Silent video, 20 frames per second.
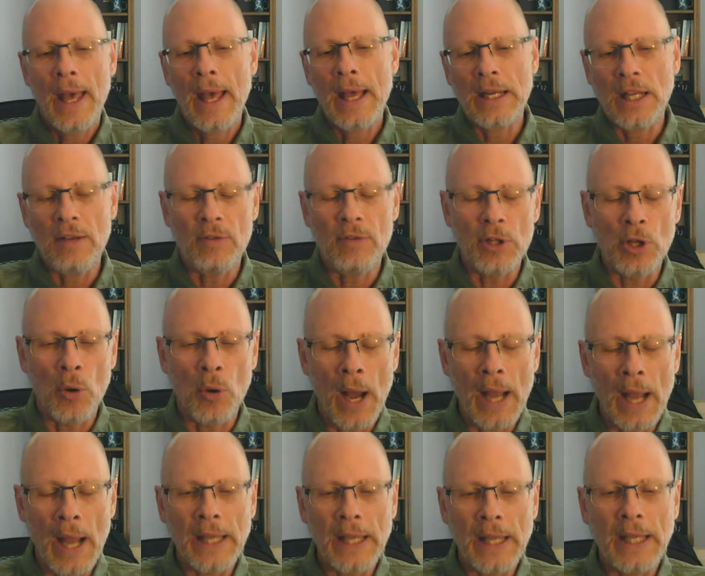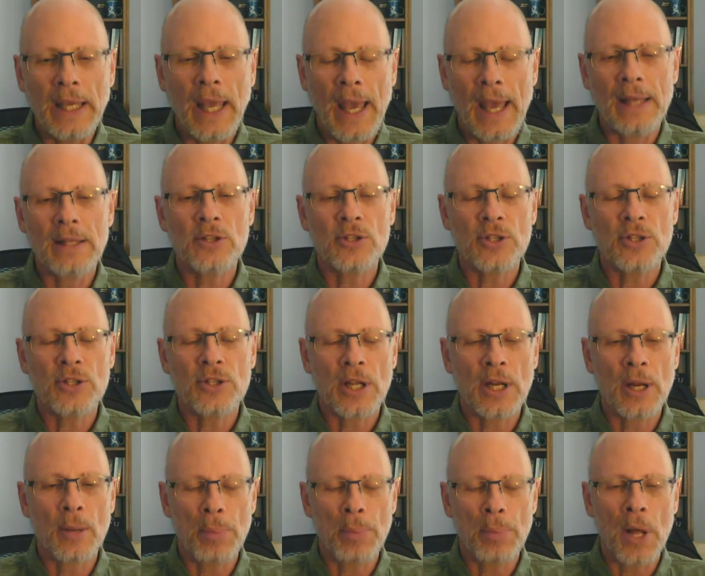And even though I can set up
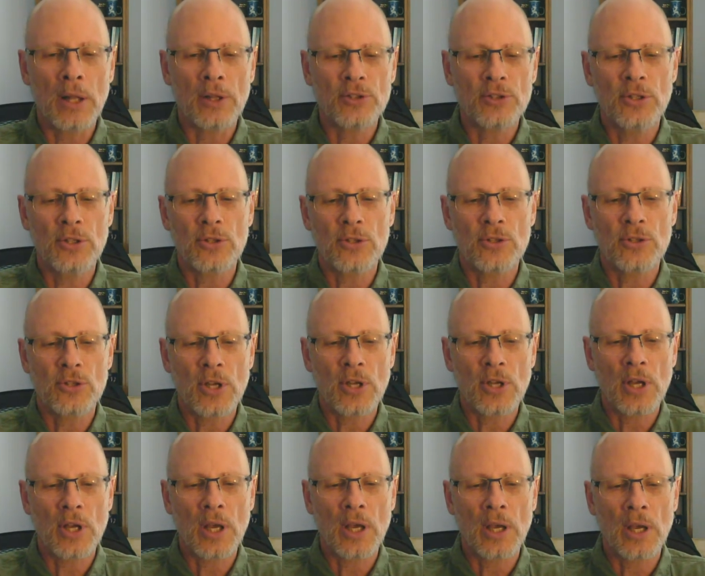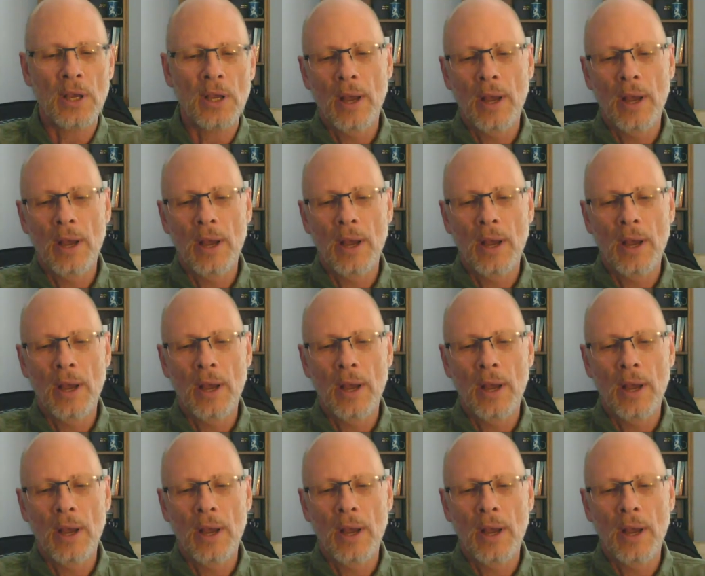policies to say,